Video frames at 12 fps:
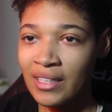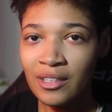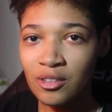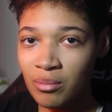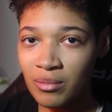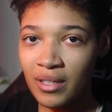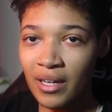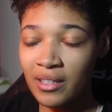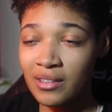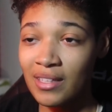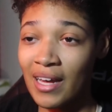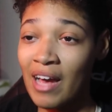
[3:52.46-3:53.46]
do something
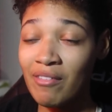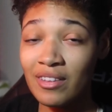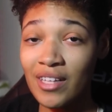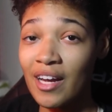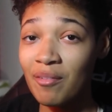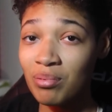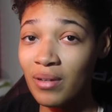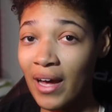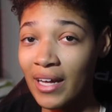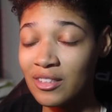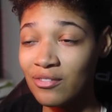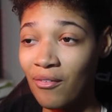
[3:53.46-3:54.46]
else. I have a lot of
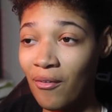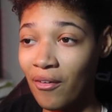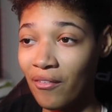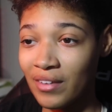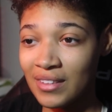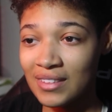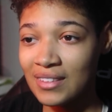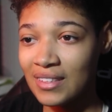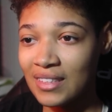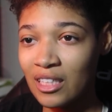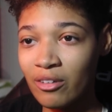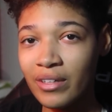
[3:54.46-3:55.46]
plans for this
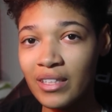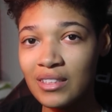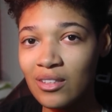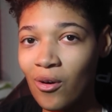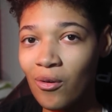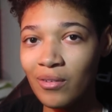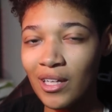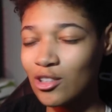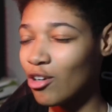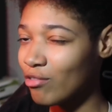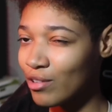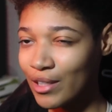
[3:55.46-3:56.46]
series, so let's
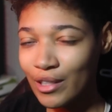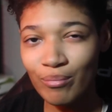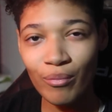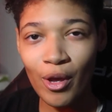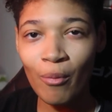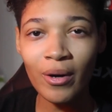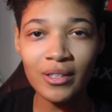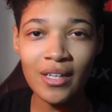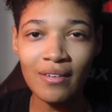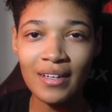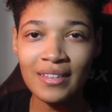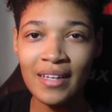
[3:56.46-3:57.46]
hopefully it works
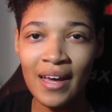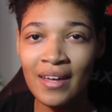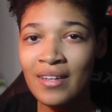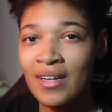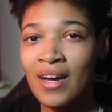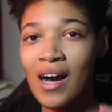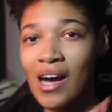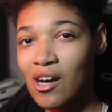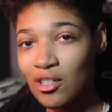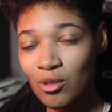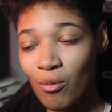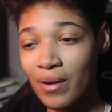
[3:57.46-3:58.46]
out like that. I
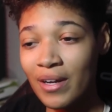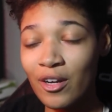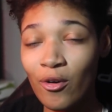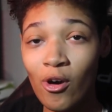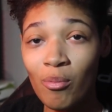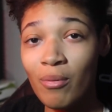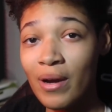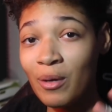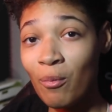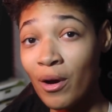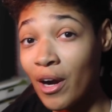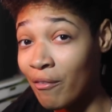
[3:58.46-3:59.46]
also want to
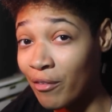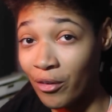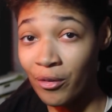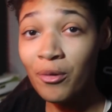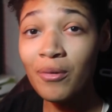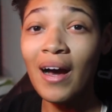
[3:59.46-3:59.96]
incorporate whatever you